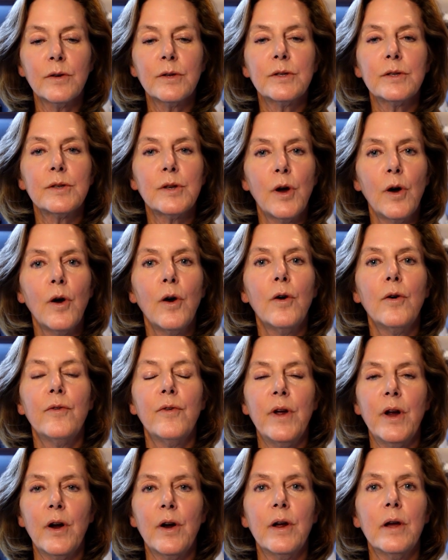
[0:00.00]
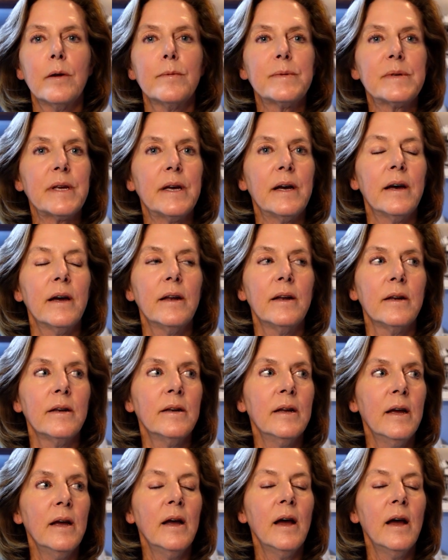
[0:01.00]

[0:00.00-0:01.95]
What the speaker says: so very upset and